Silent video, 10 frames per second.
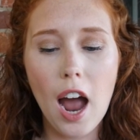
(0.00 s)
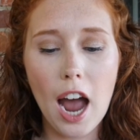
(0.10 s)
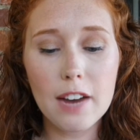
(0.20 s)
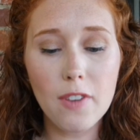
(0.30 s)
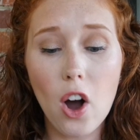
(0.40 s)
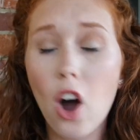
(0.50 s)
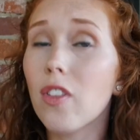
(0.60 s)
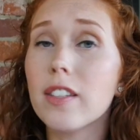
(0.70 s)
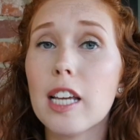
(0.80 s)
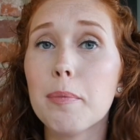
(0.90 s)
I have all
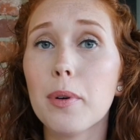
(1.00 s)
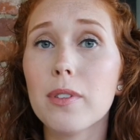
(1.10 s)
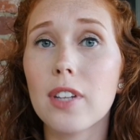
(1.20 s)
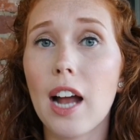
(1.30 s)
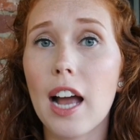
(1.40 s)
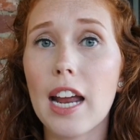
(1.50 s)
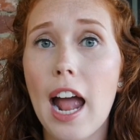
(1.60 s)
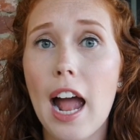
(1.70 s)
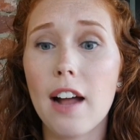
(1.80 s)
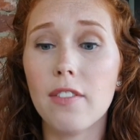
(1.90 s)
the samples that I
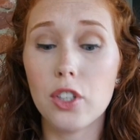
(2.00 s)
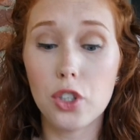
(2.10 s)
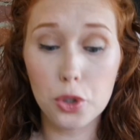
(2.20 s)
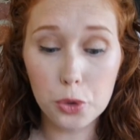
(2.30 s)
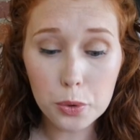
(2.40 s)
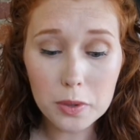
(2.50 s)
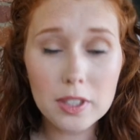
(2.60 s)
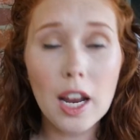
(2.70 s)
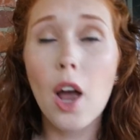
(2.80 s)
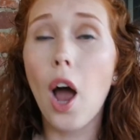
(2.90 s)
have used.